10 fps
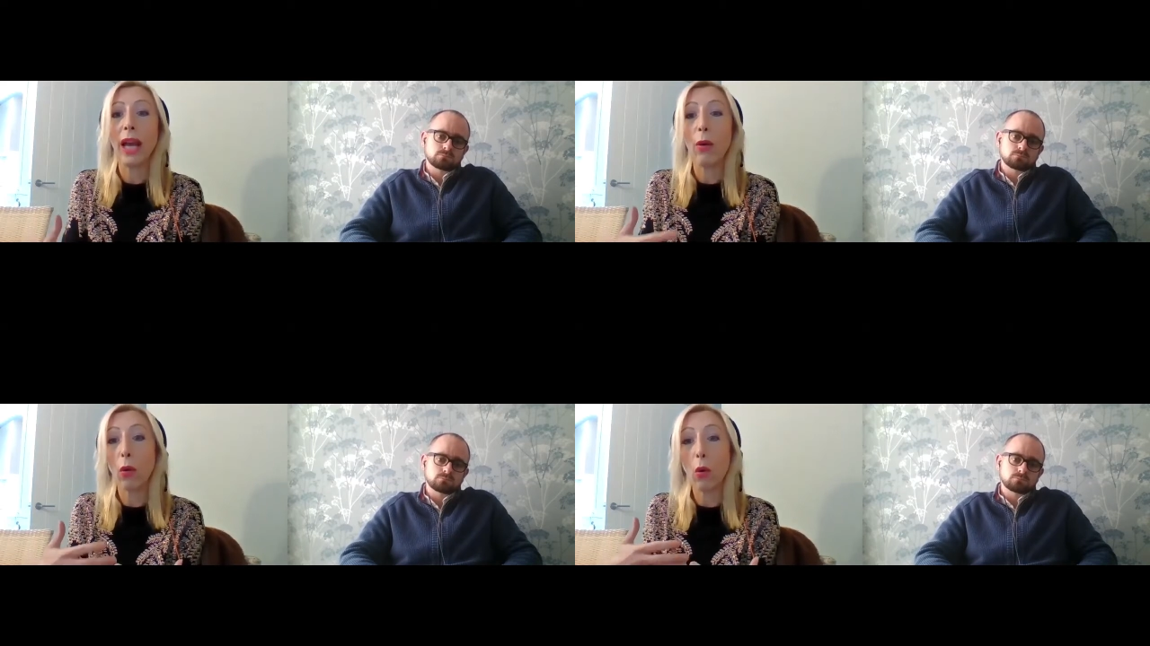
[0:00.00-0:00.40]

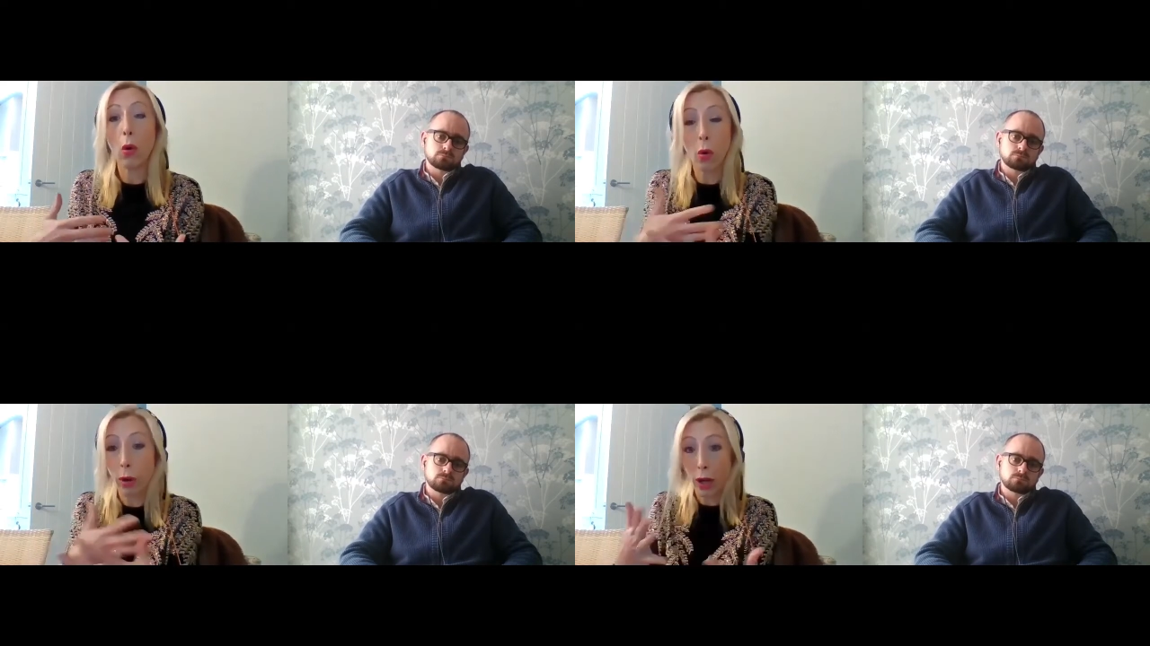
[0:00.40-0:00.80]
Speaker 1: or,
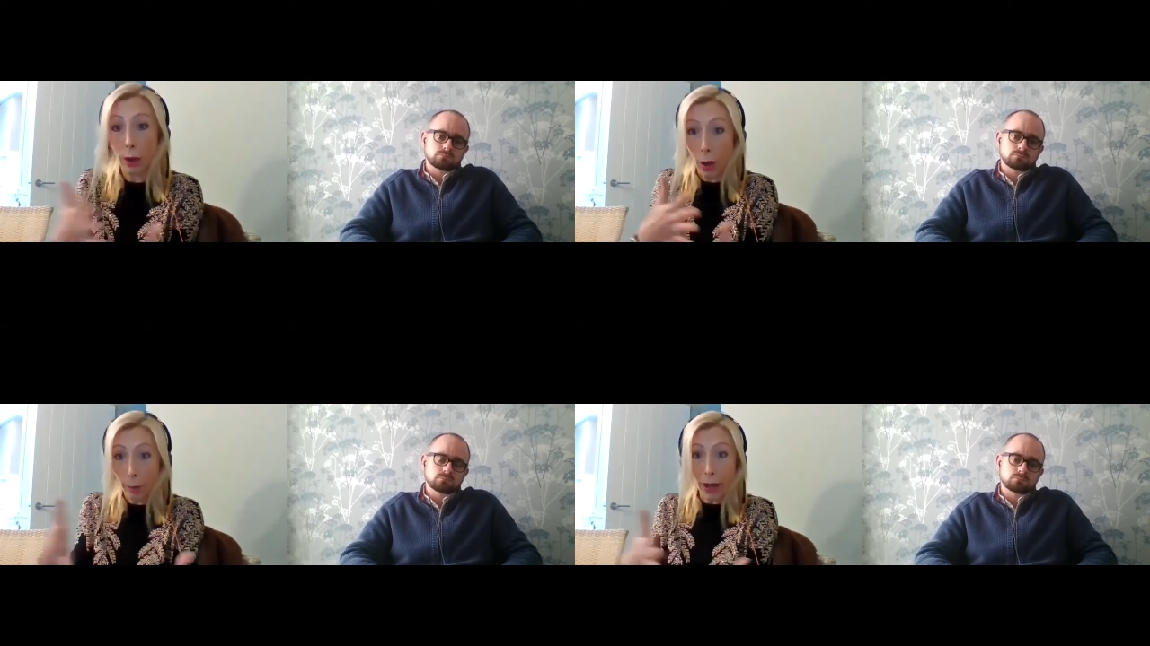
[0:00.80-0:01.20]
or
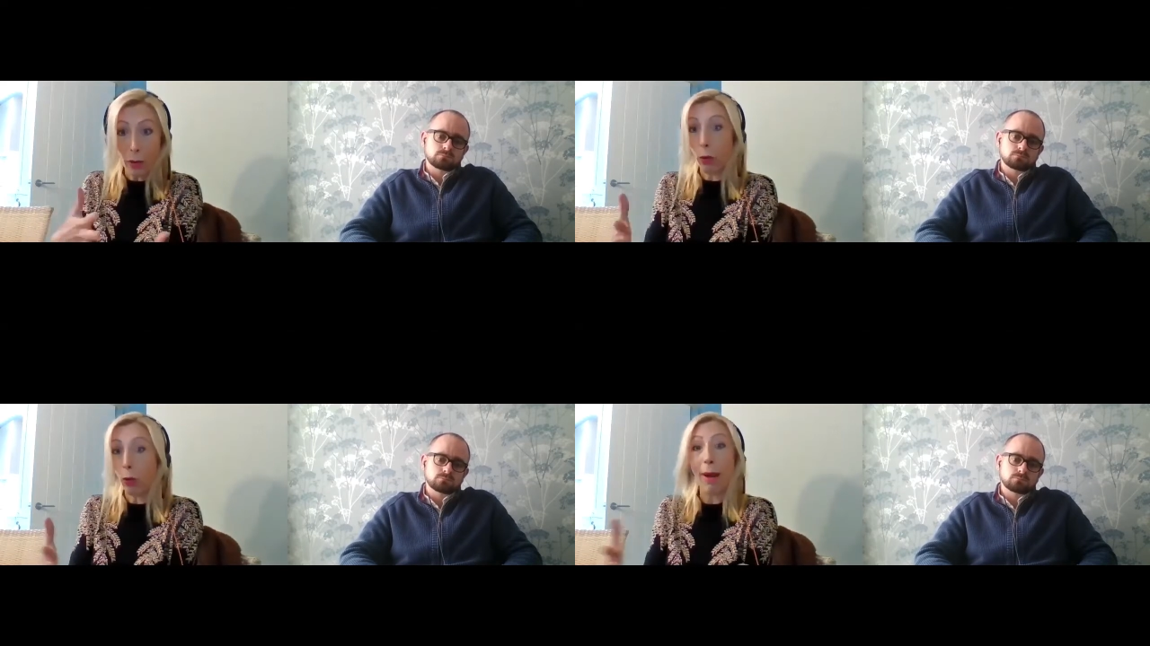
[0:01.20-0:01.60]

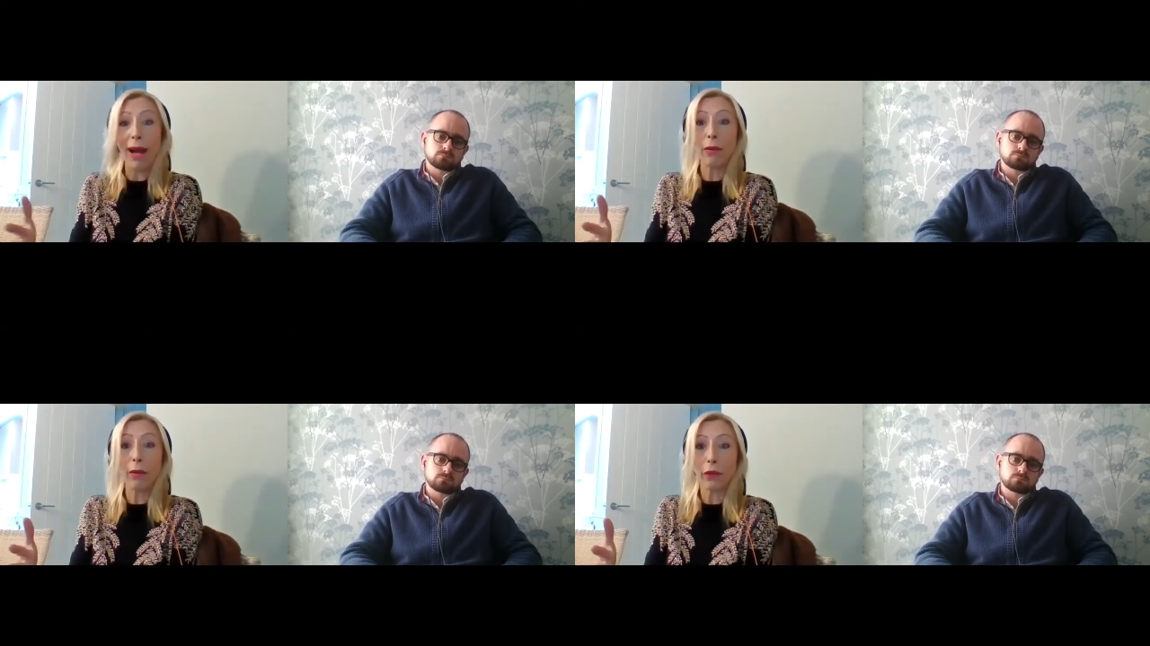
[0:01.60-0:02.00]
about all
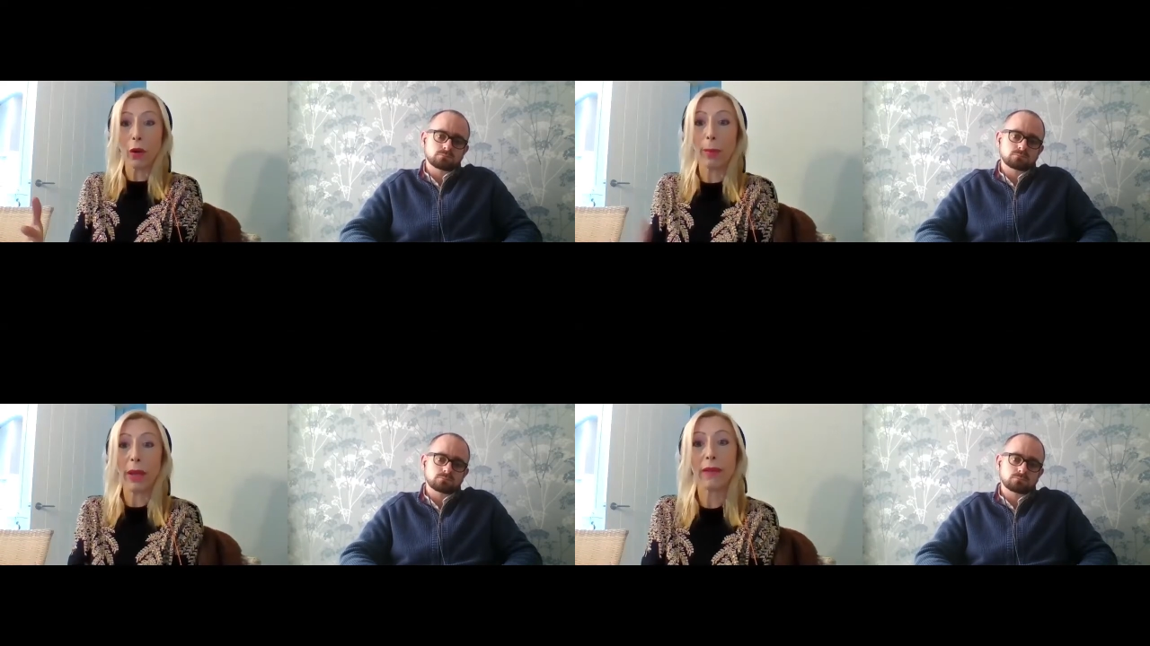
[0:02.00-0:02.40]
manner of
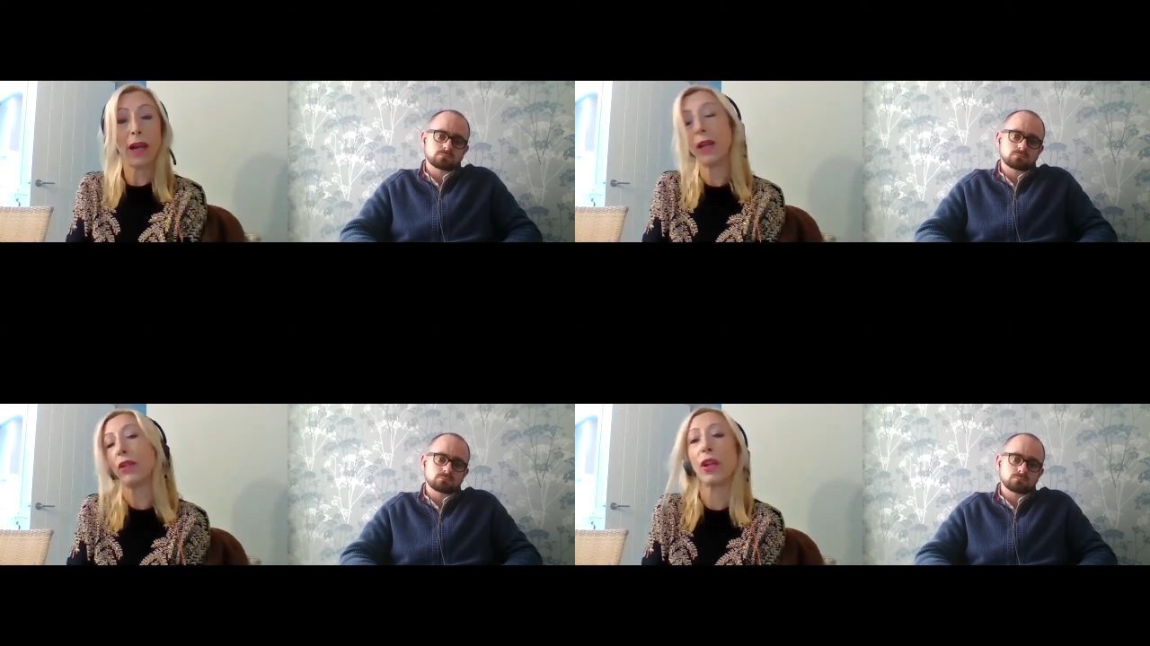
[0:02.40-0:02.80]
topics,
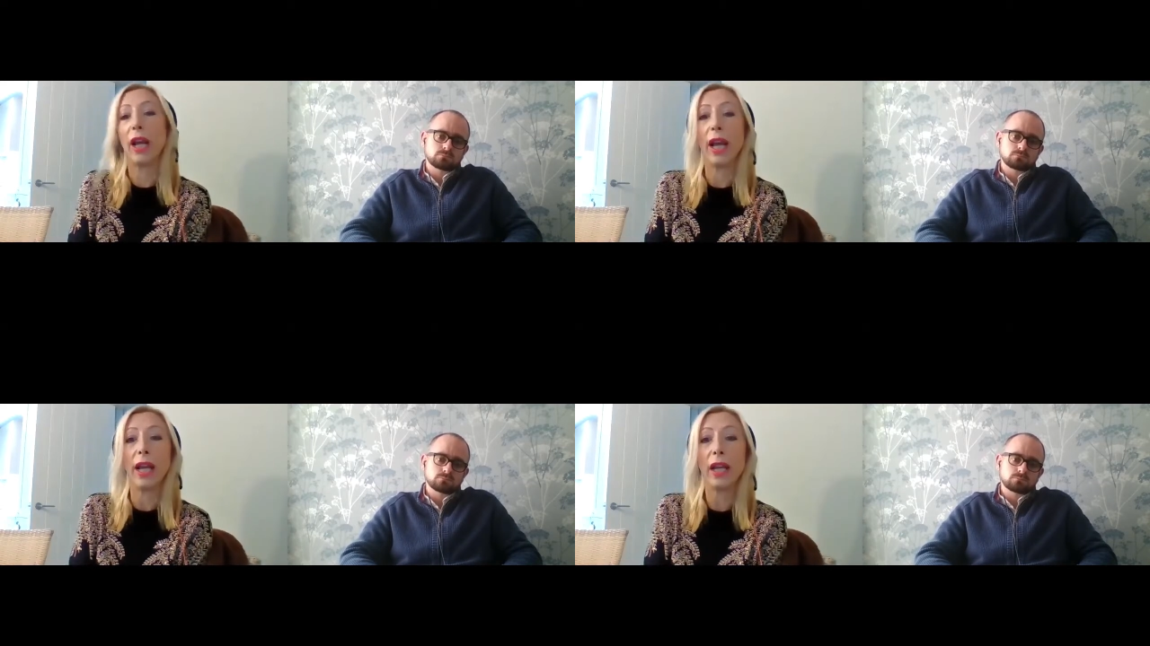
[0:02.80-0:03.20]

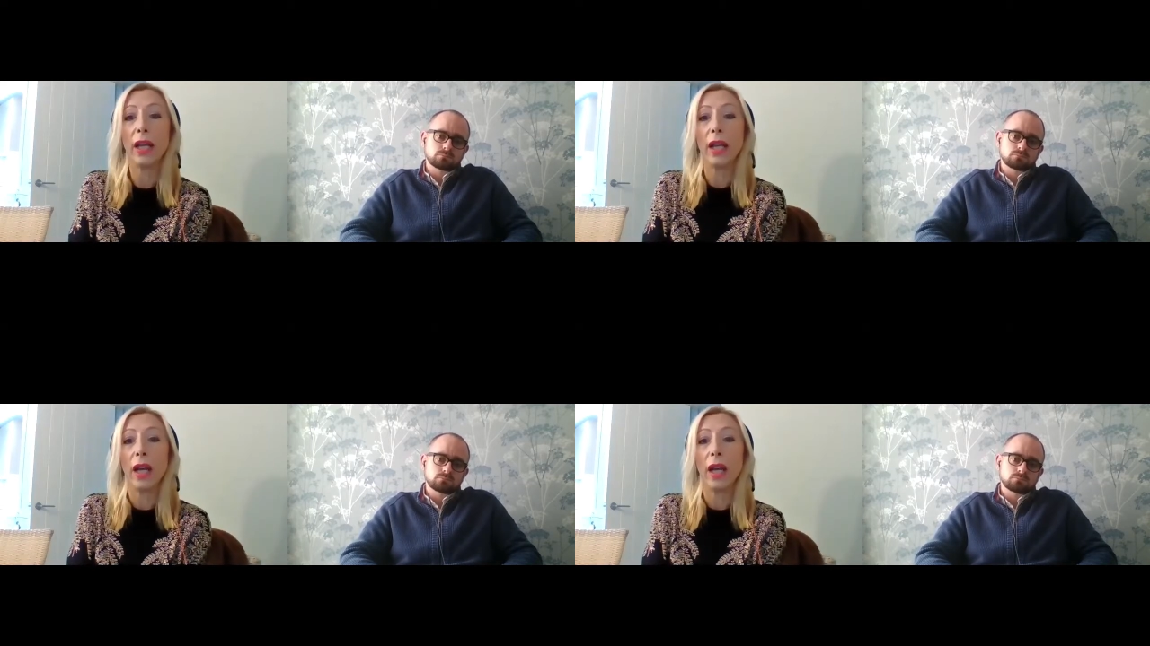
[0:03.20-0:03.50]
actually.